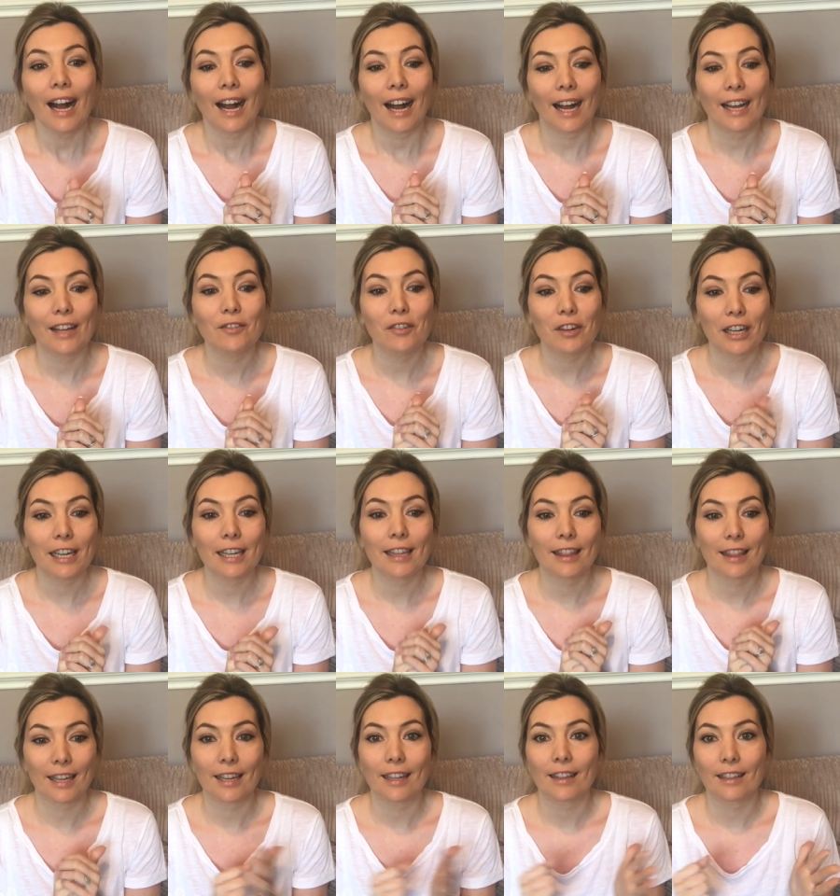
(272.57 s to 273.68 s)
I really
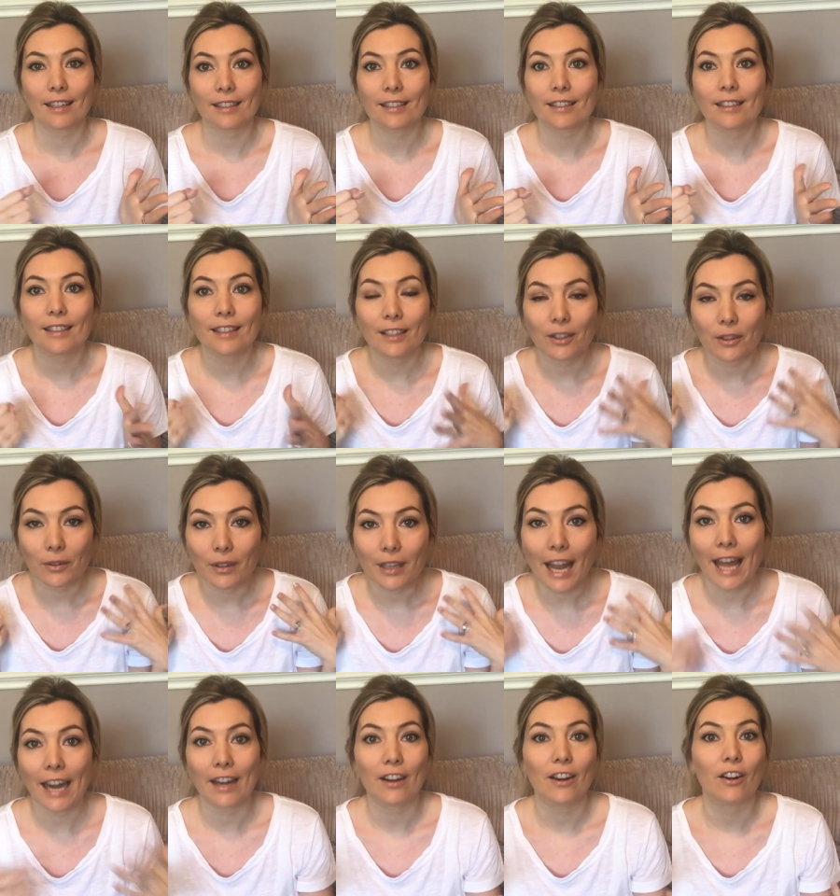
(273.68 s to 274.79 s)
think that, you know,
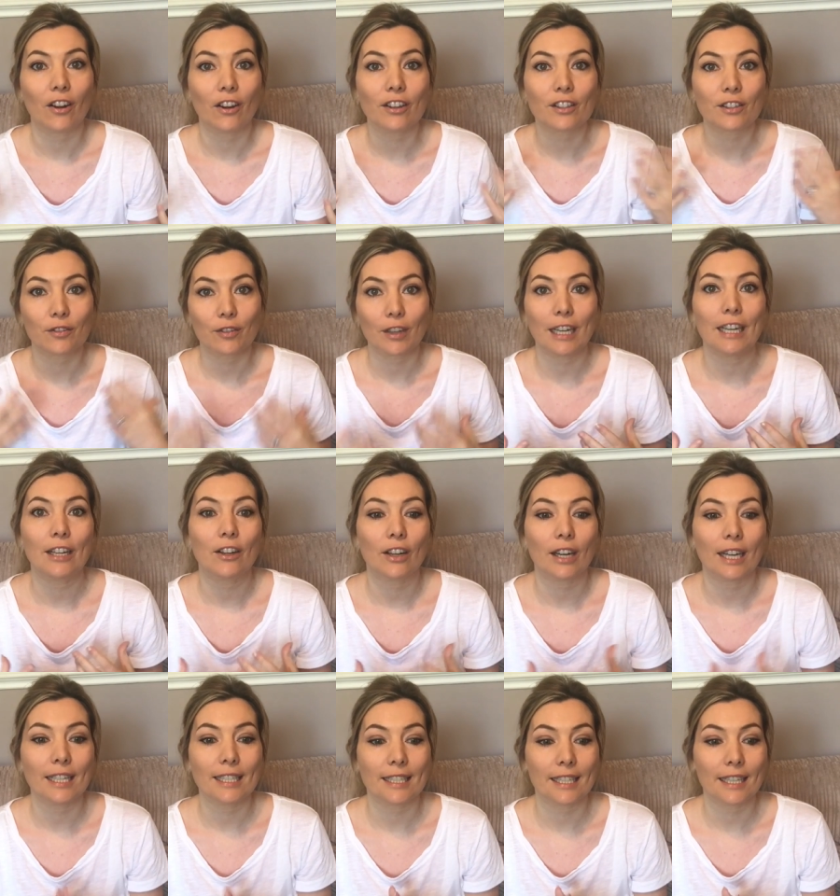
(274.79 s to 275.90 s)
letting it out is a really good
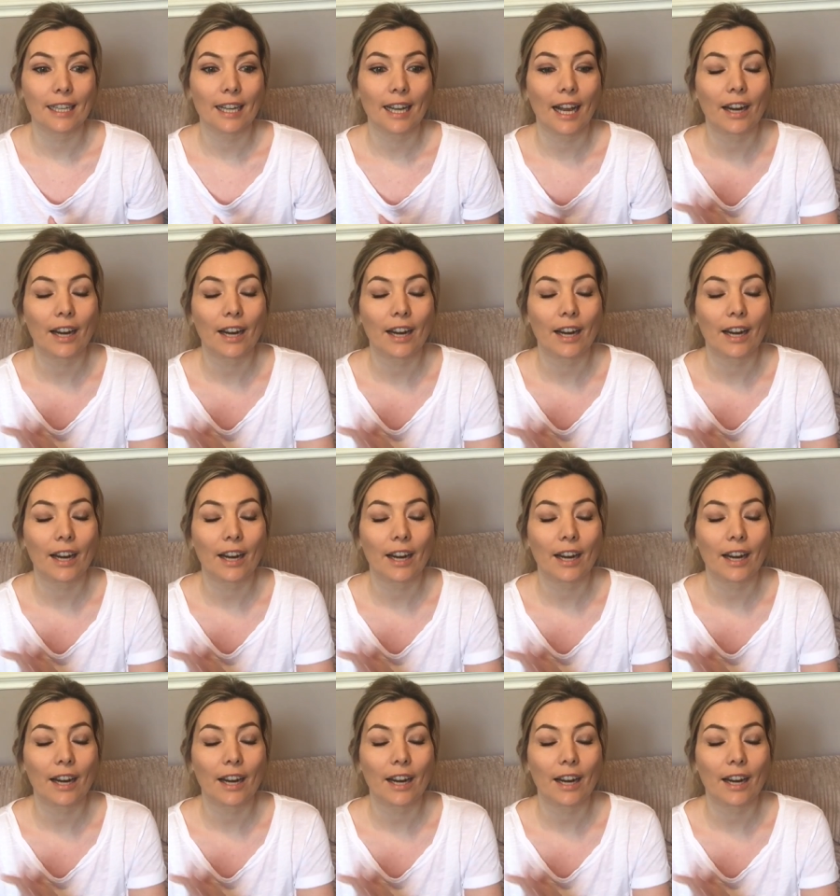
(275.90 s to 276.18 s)
idea.